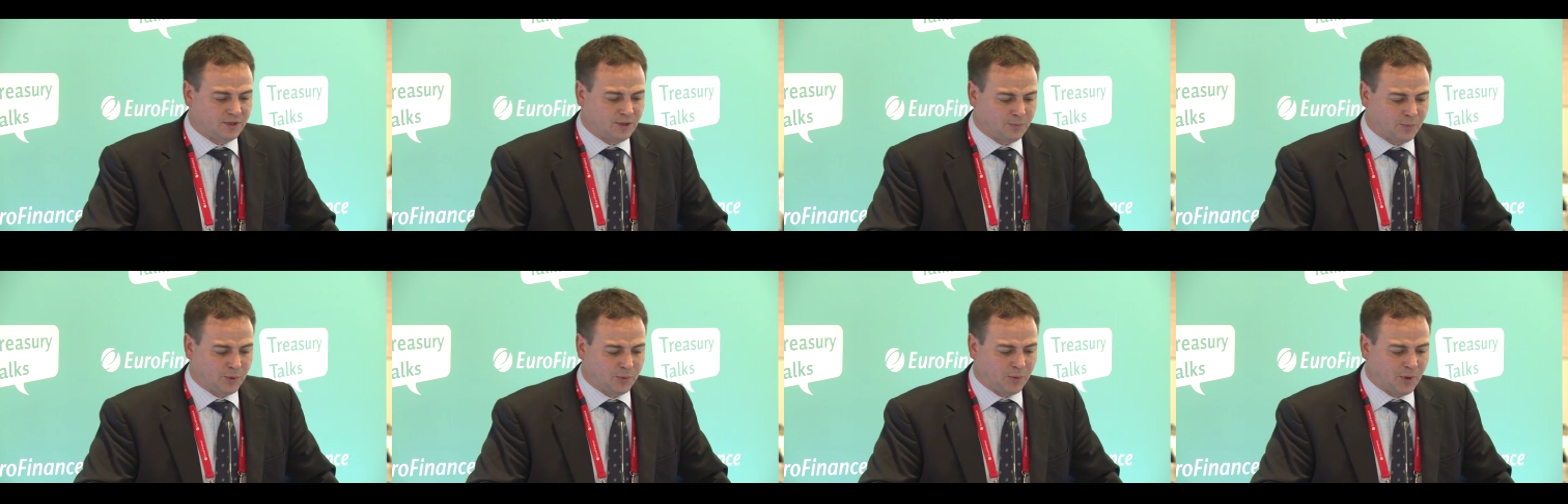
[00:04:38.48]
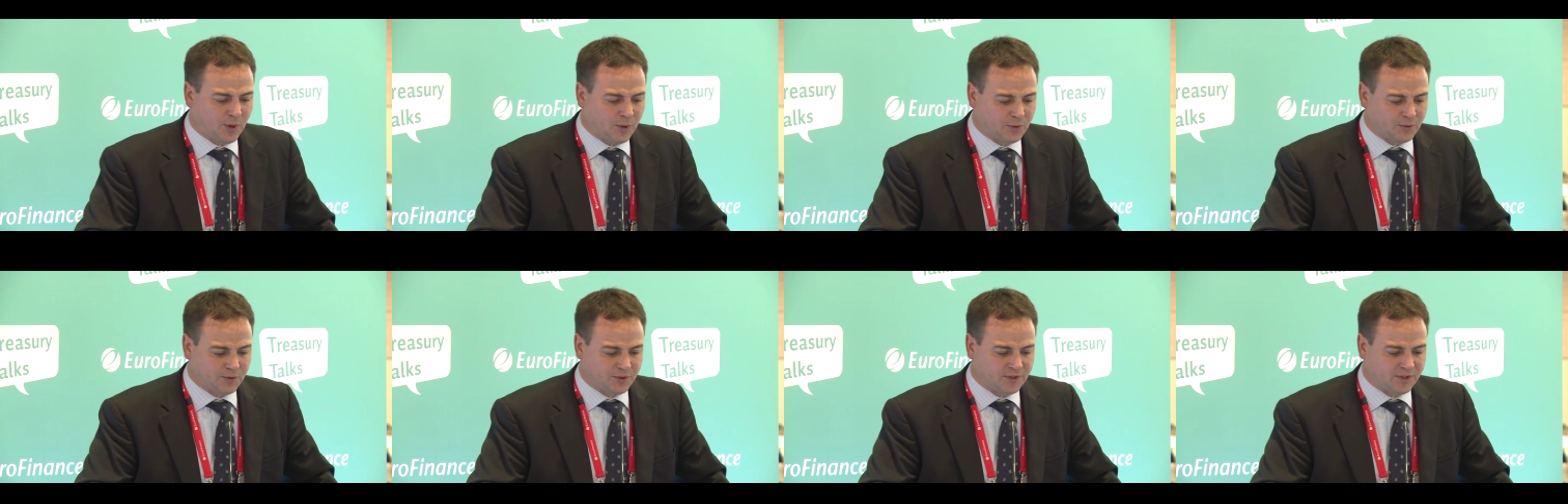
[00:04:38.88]
the
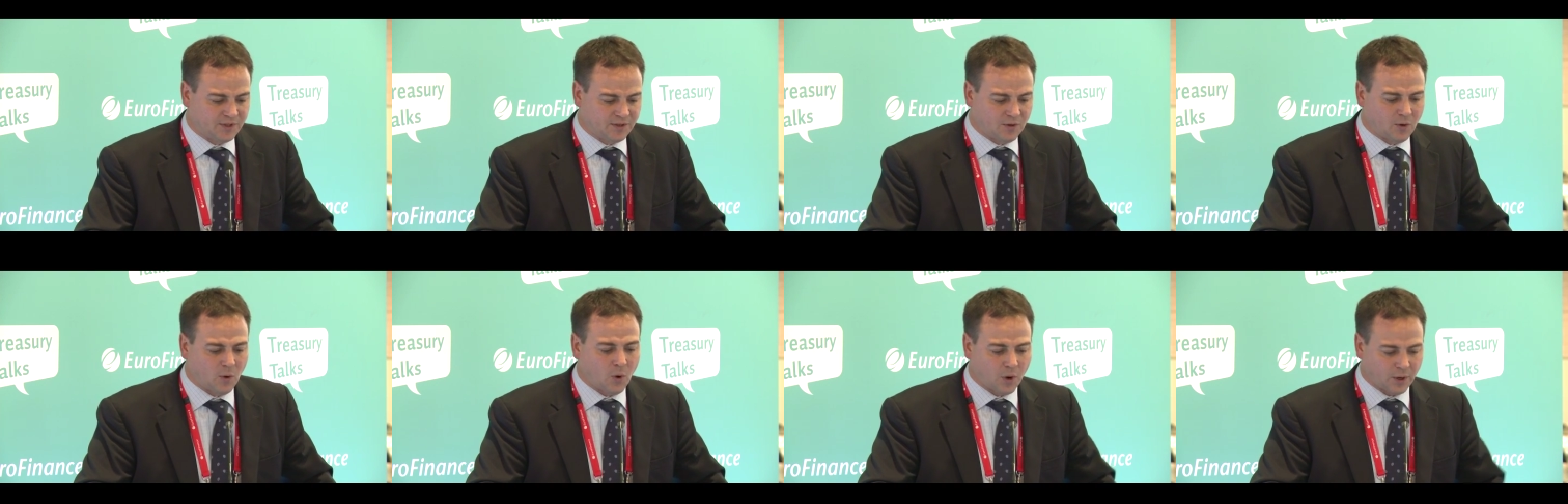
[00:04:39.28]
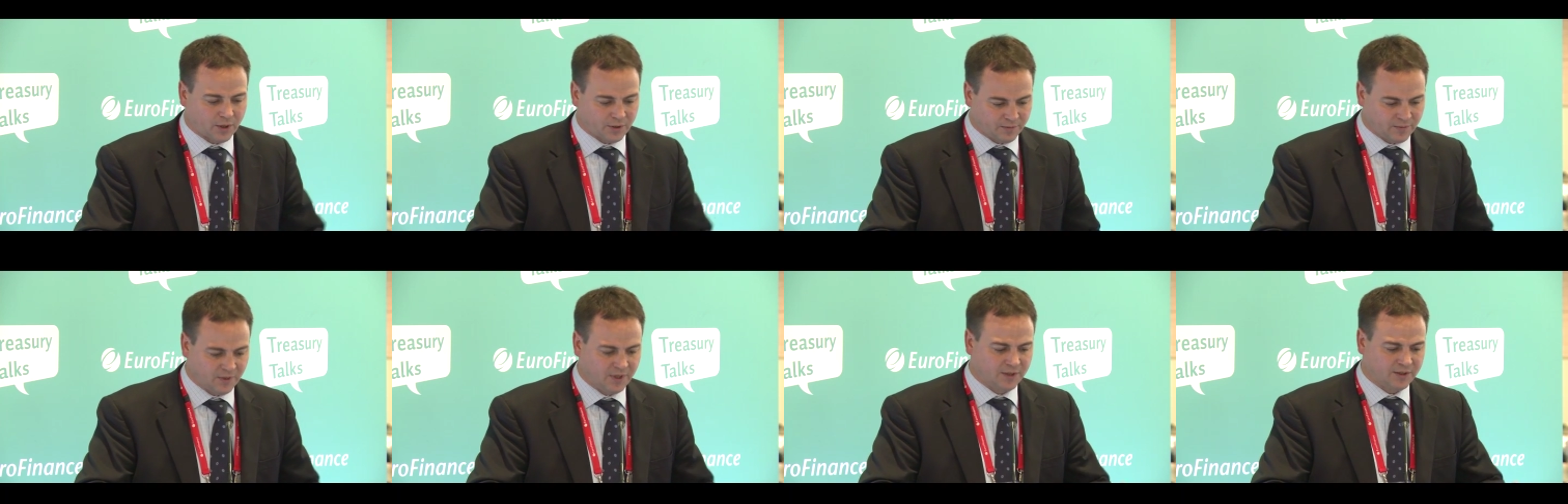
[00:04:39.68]
proposed
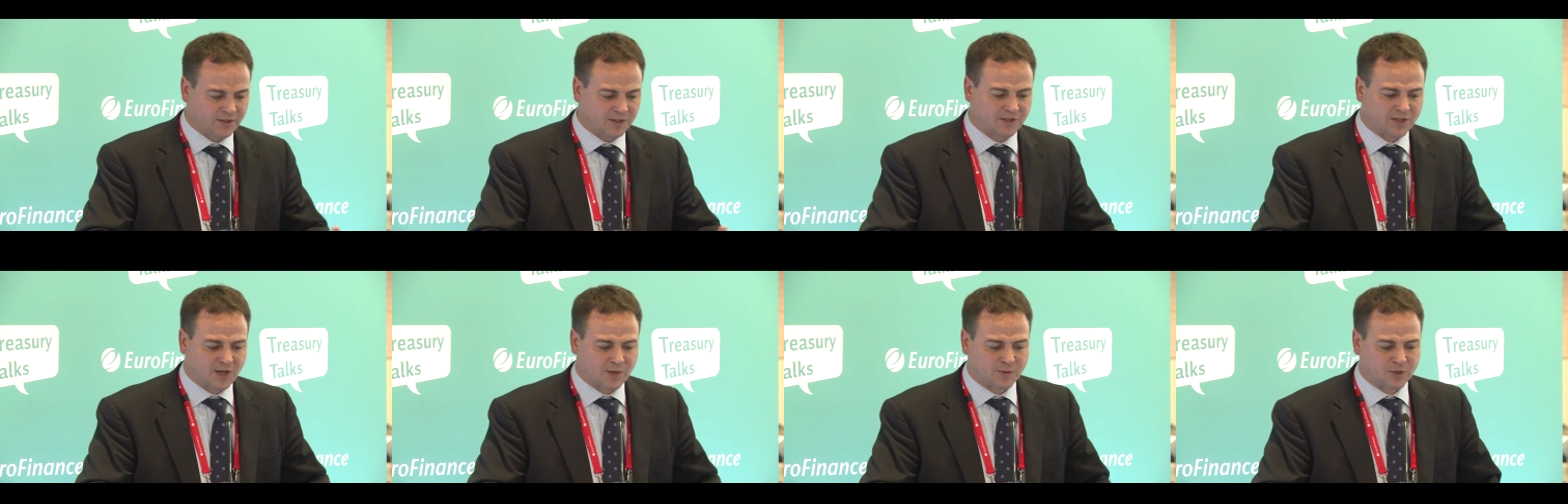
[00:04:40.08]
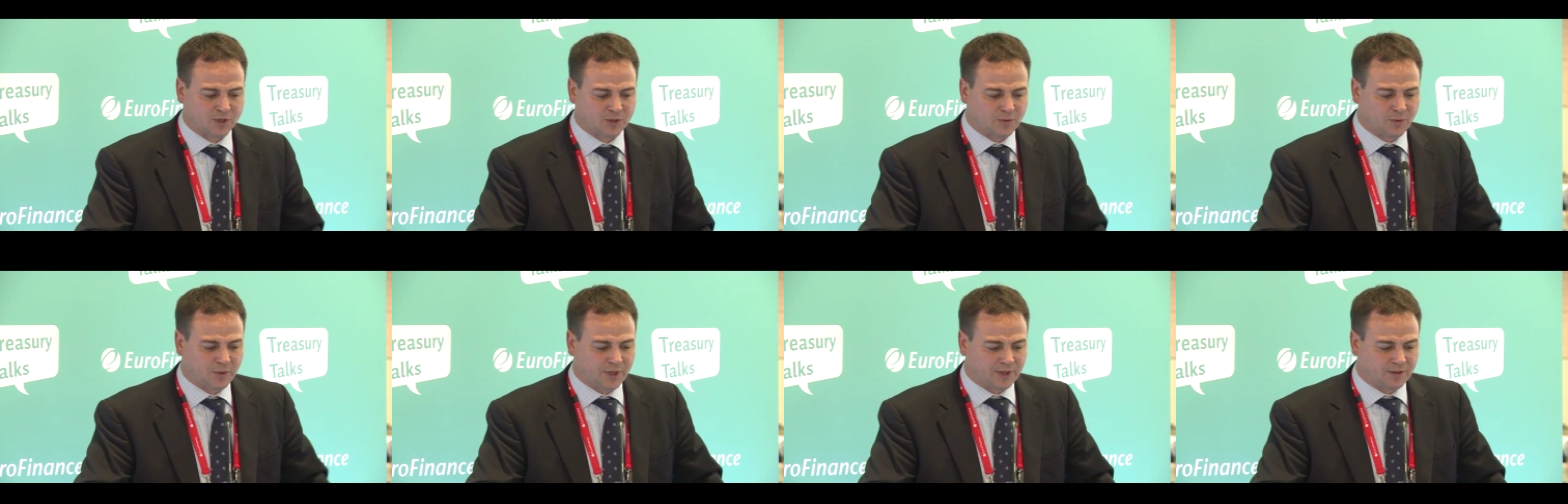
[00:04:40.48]
or the
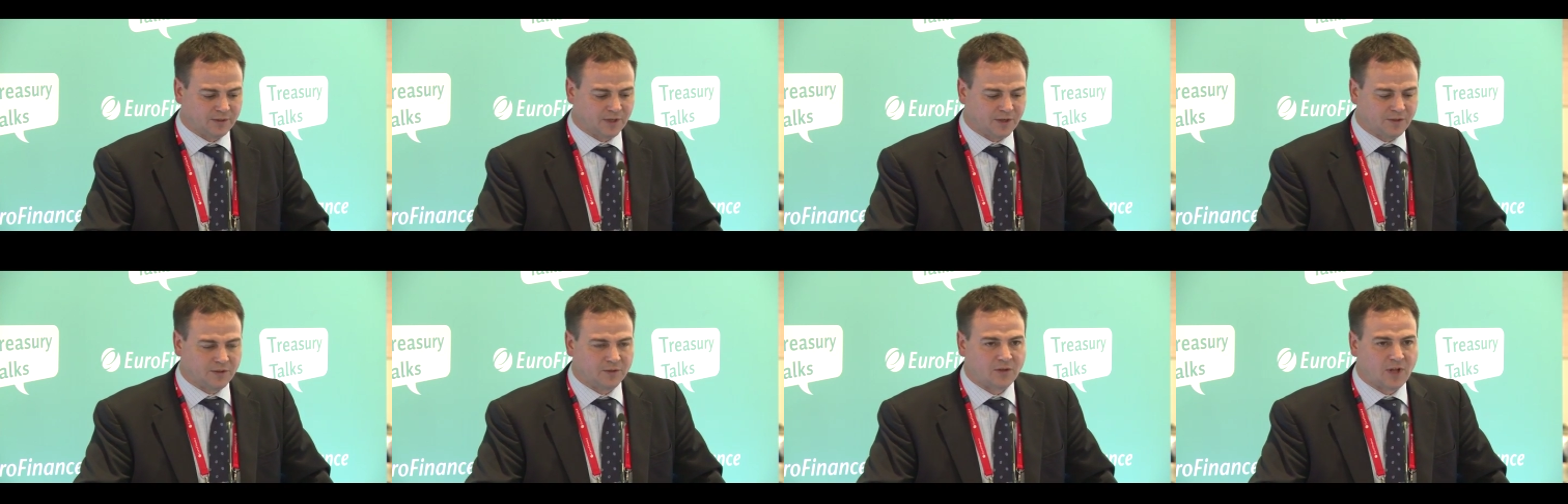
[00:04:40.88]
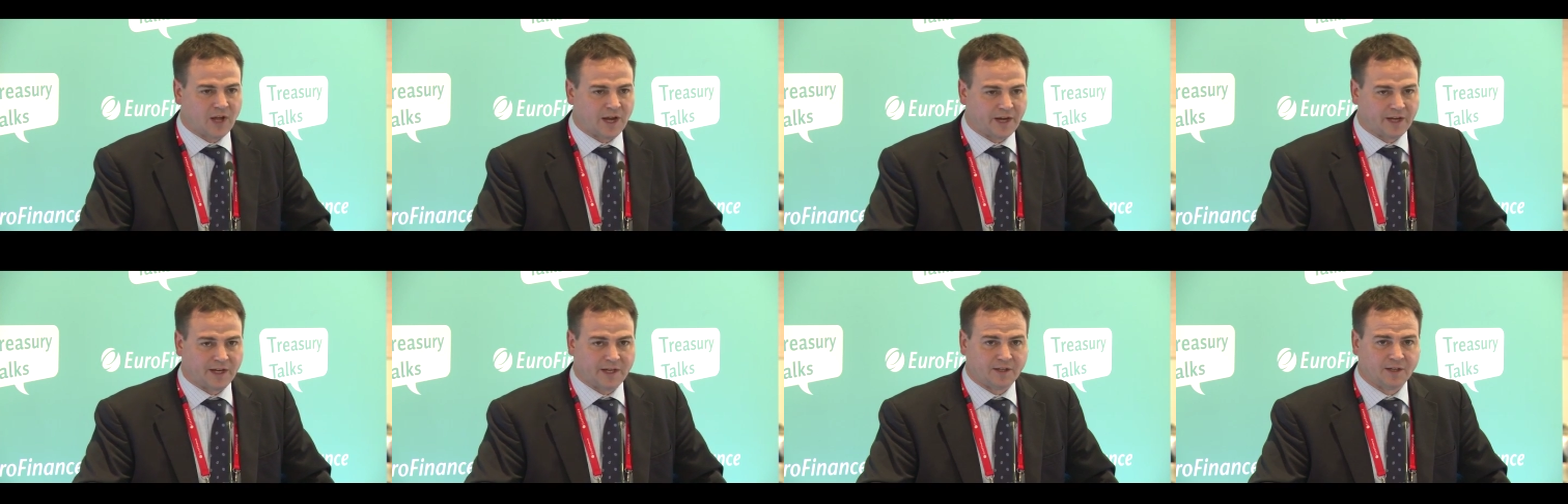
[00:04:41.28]
subsequent
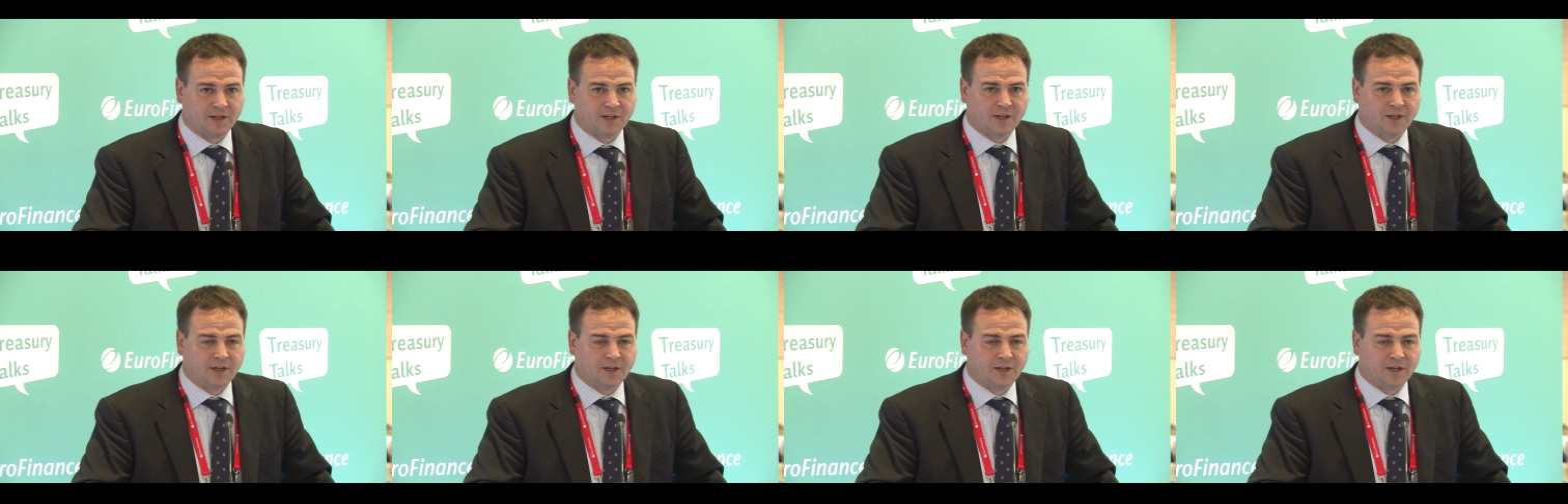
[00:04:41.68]
underlying